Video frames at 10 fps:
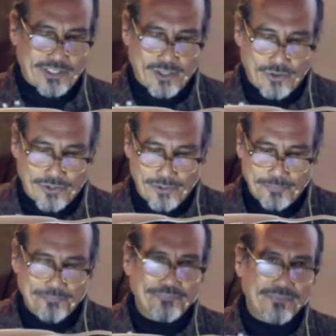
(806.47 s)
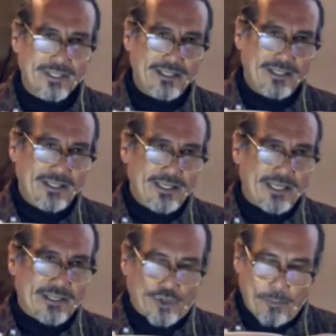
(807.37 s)
de oro.
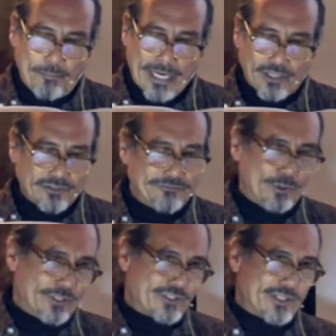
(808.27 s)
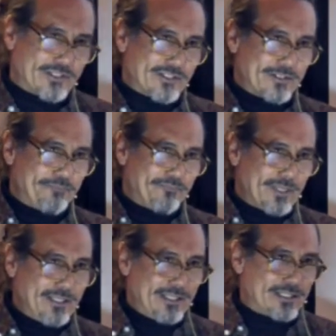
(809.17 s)
In compound foolishness,
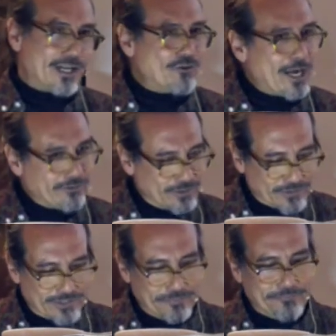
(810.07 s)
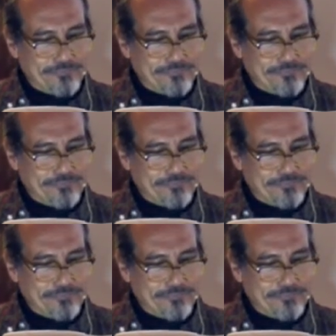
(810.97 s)
it unraveled.